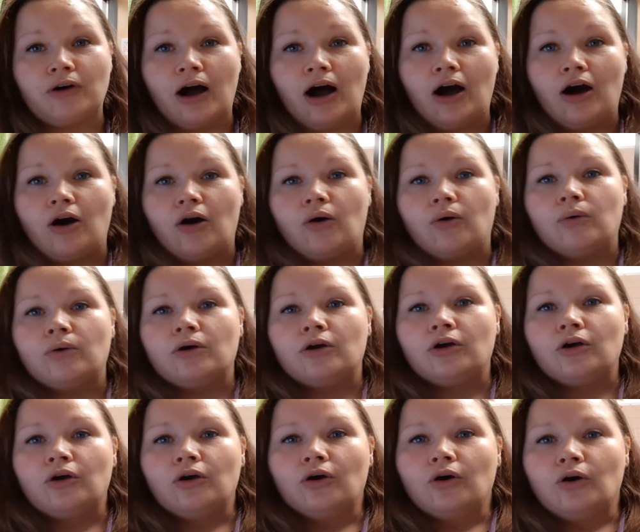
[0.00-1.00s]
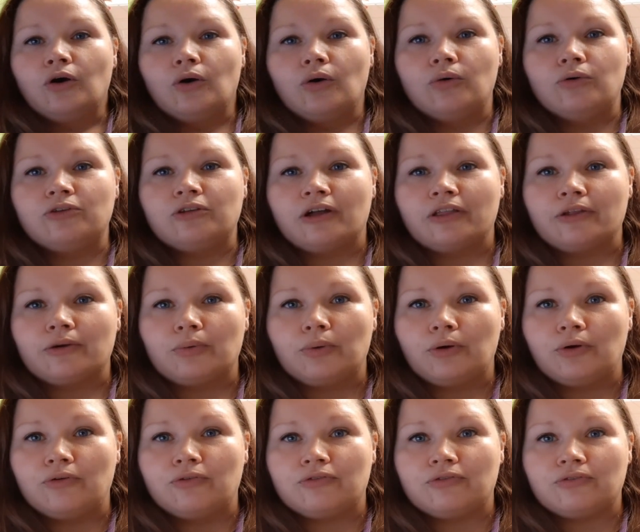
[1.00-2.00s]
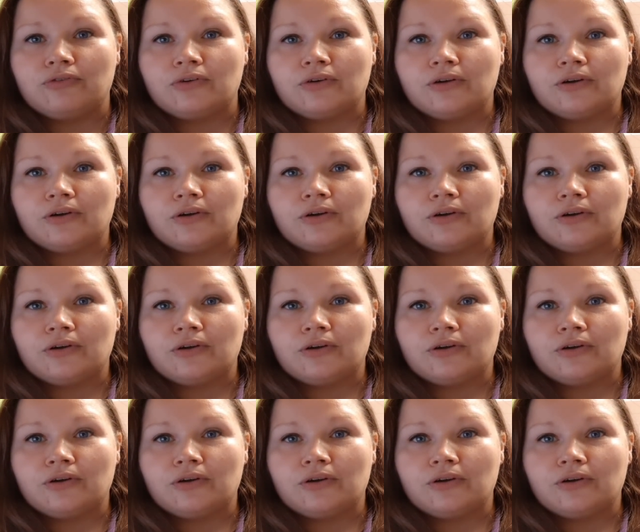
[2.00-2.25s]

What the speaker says: Uh-oh. Who's on the roof?